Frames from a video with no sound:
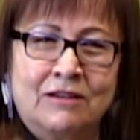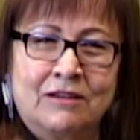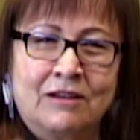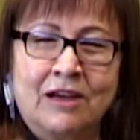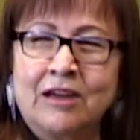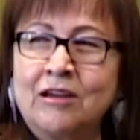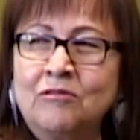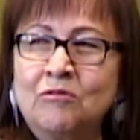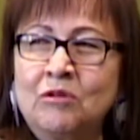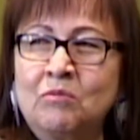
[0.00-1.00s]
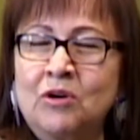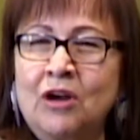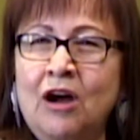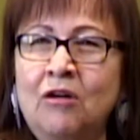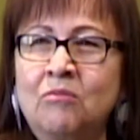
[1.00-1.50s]
I can't remember
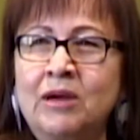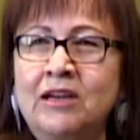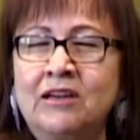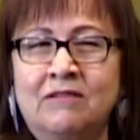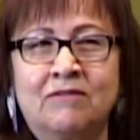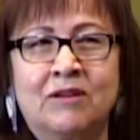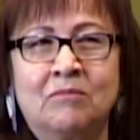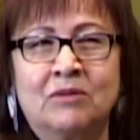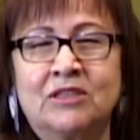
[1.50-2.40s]
how many of them,